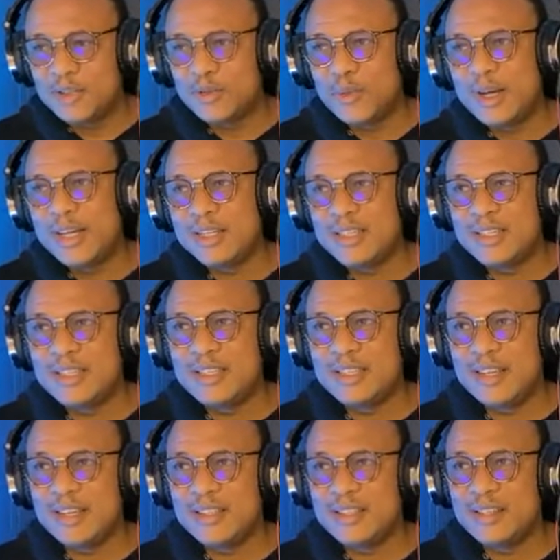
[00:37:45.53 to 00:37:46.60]
into
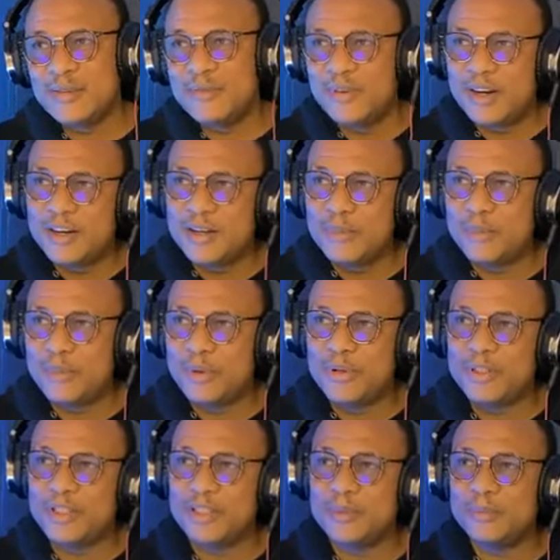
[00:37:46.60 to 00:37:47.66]
existence. Very
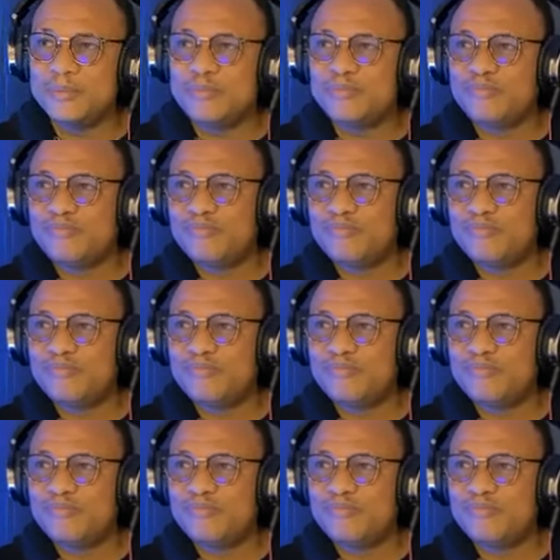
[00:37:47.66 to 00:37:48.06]
important.